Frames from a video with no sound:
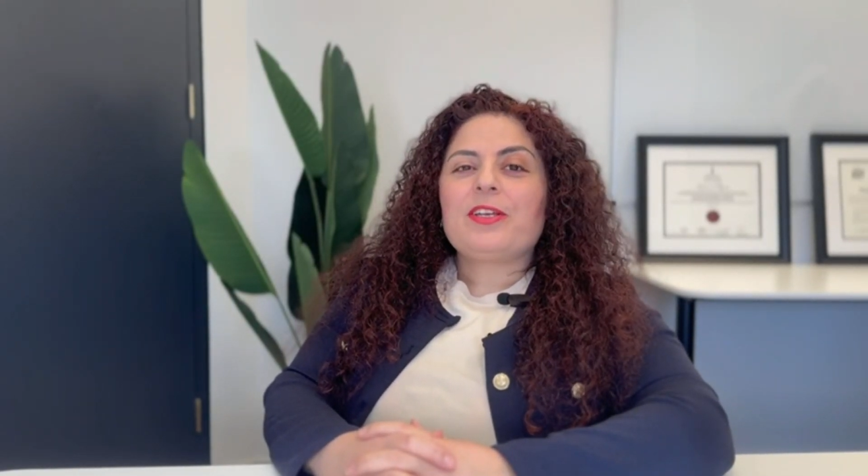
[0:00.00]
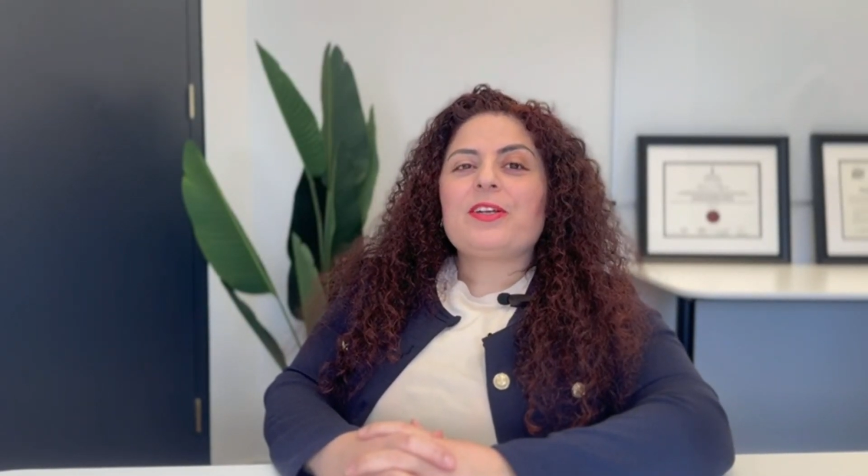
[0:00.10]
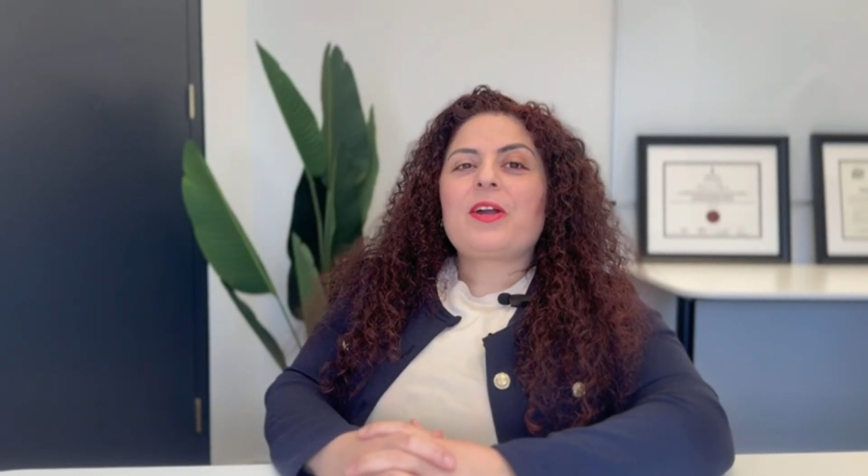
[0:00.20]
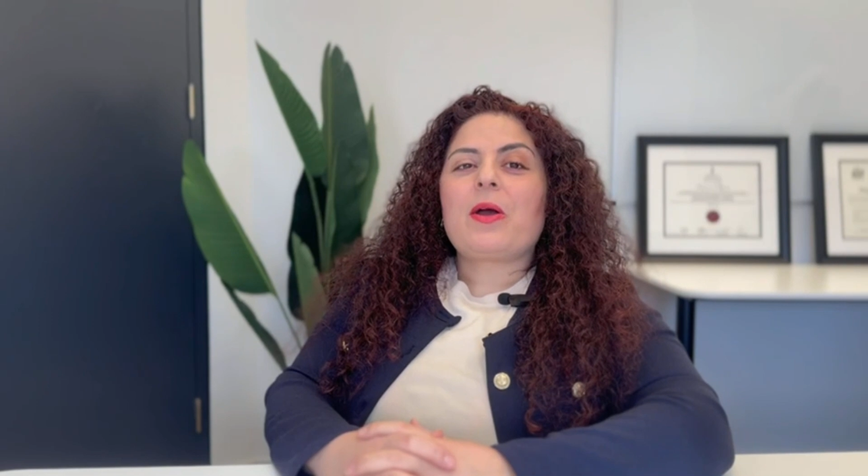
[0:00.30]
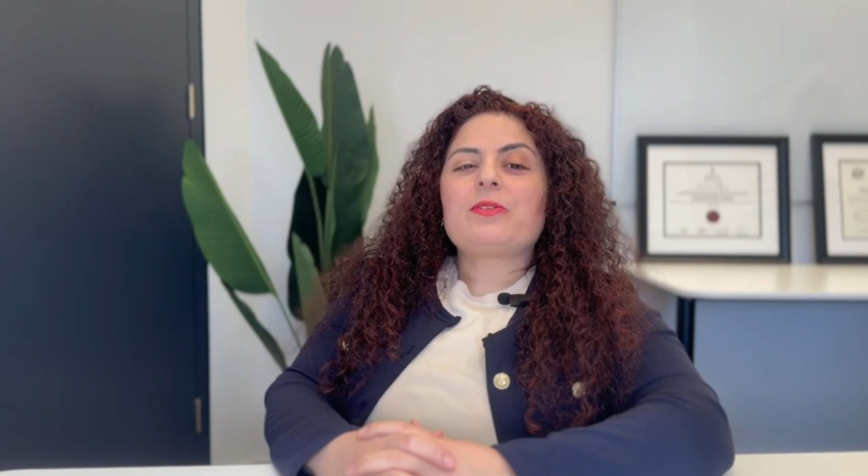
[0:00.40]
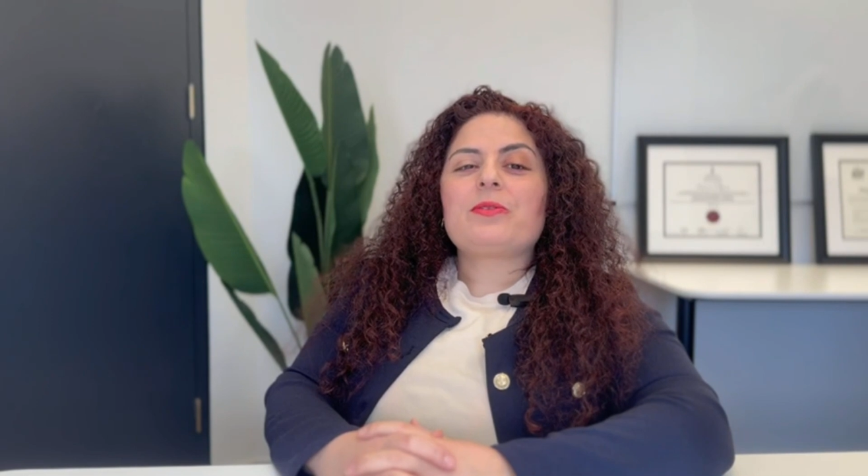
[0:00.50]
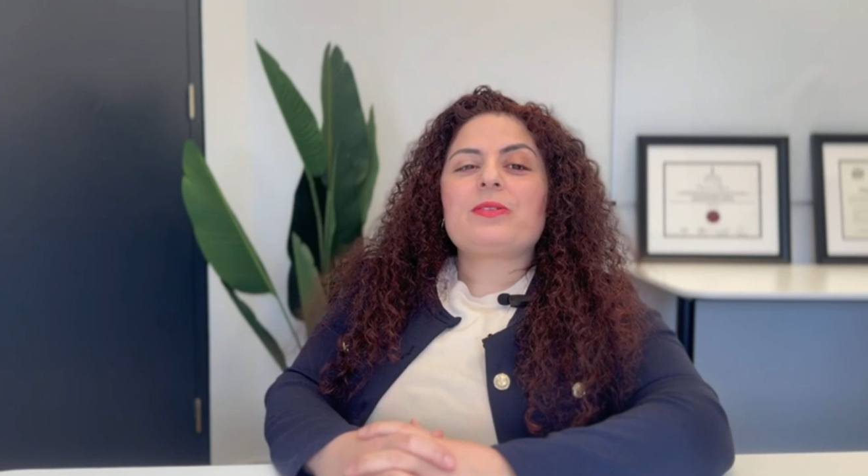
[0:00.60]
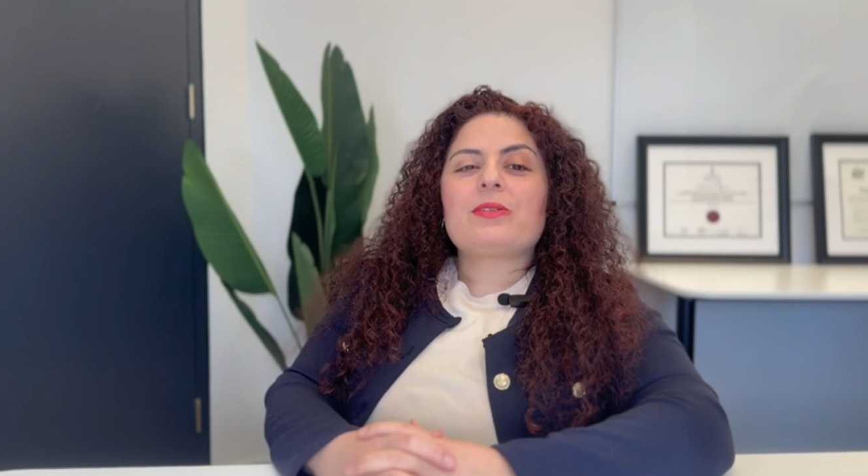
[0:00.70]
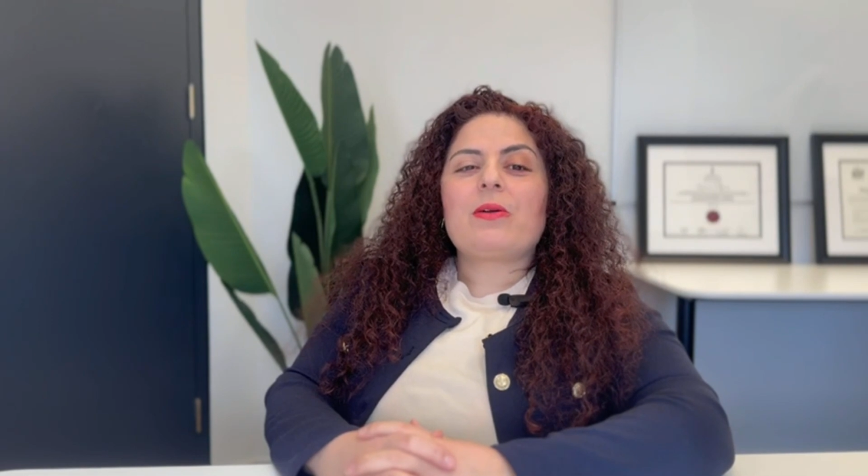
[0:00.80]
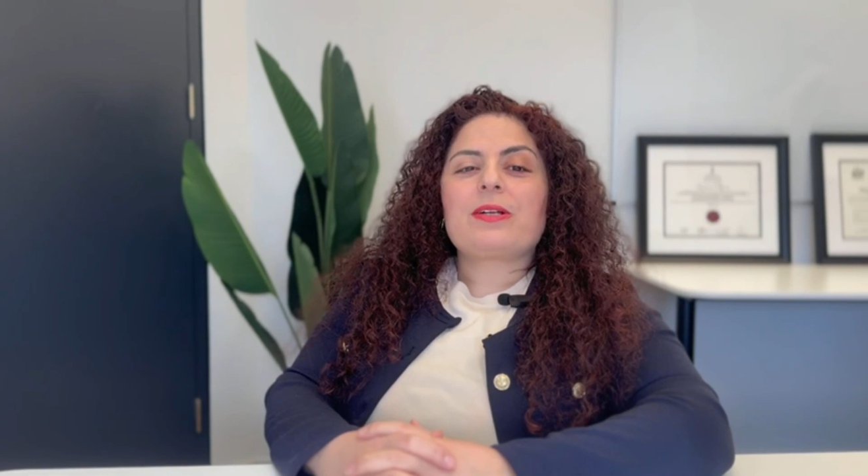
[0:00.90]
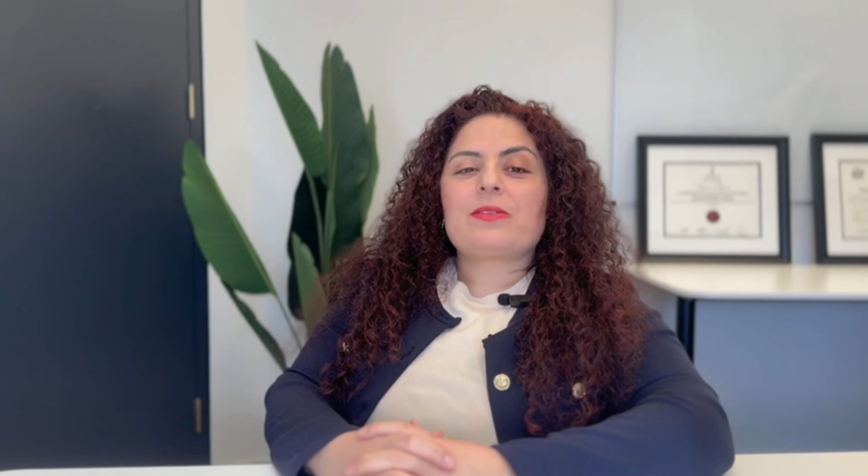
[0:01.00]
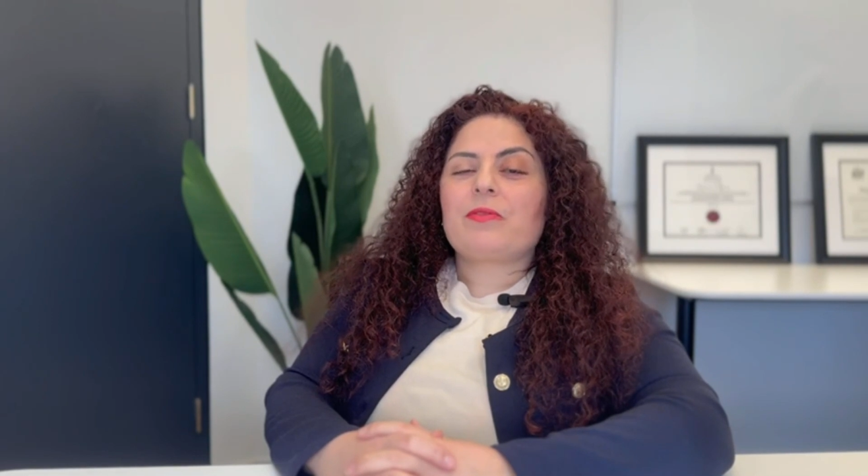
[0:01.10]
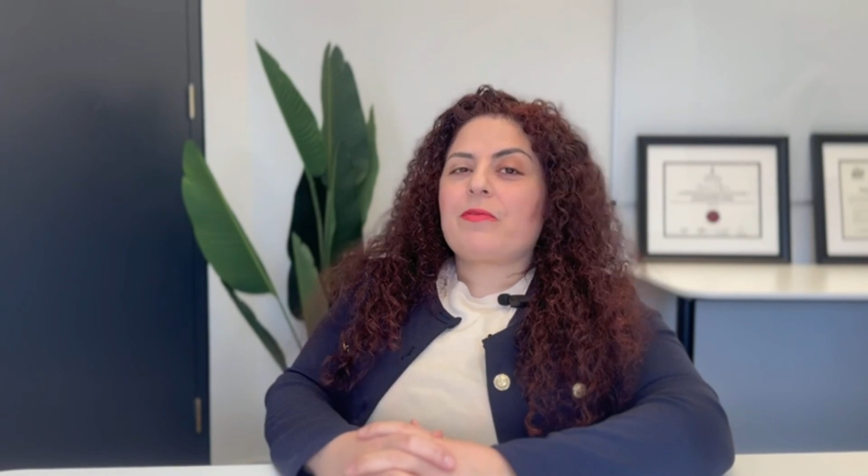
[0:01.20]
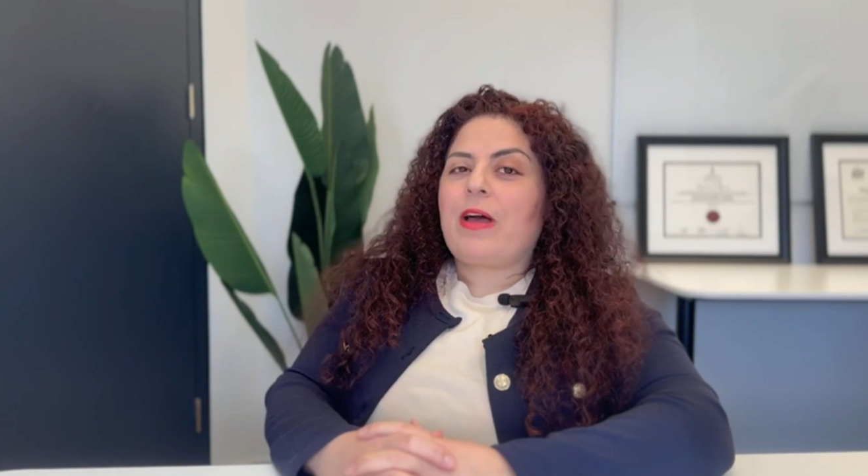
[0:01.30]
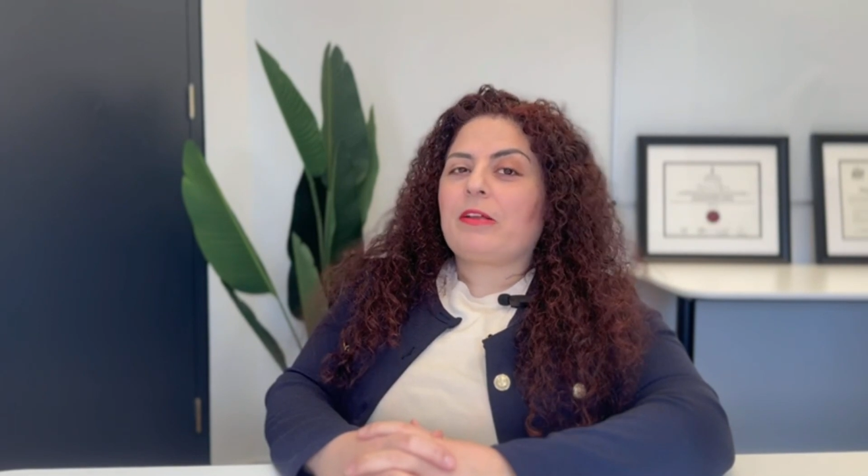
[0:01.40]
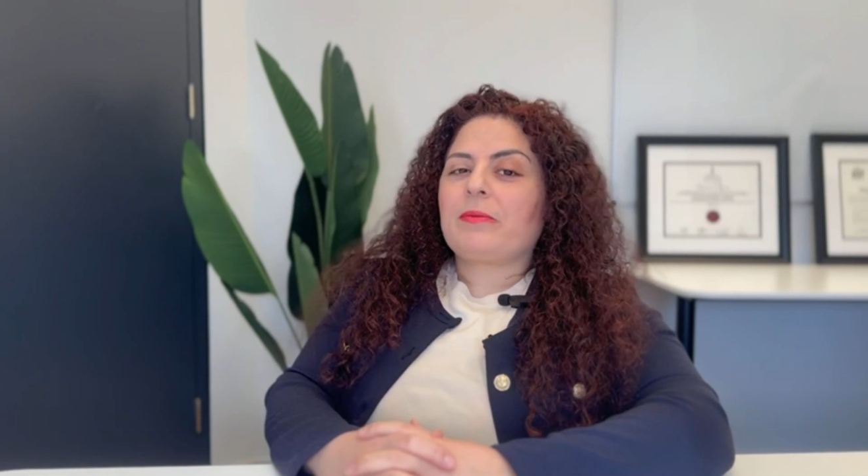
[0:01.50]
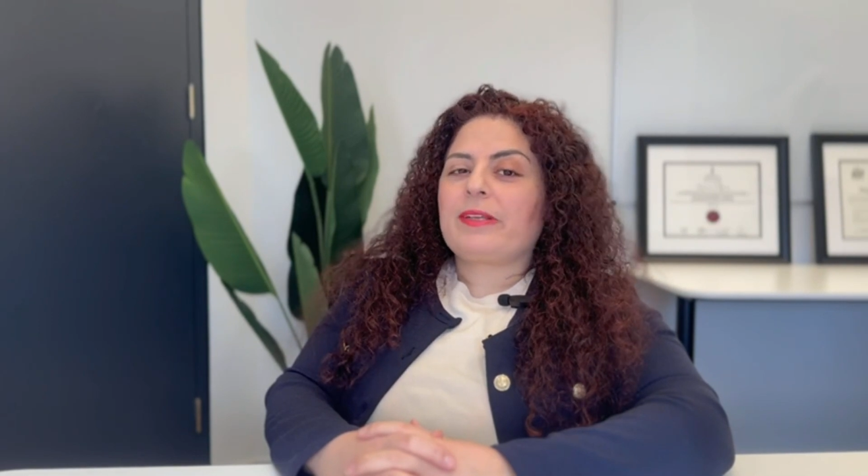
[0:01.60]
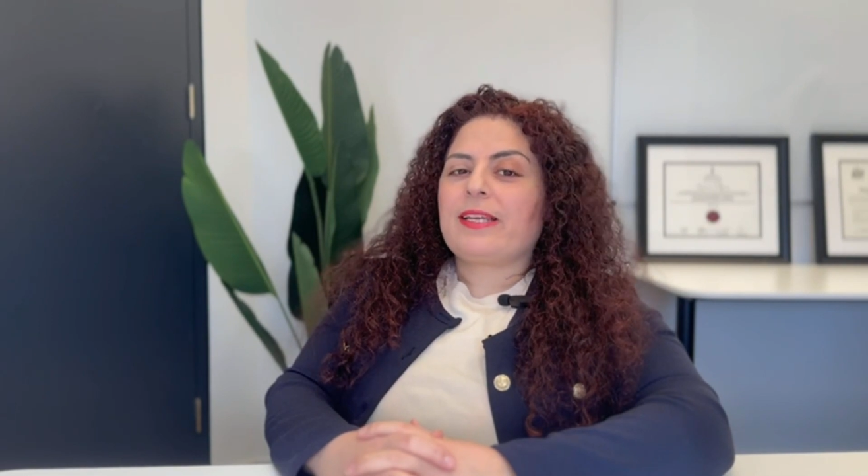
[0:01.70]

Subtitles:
your go-to source for valuable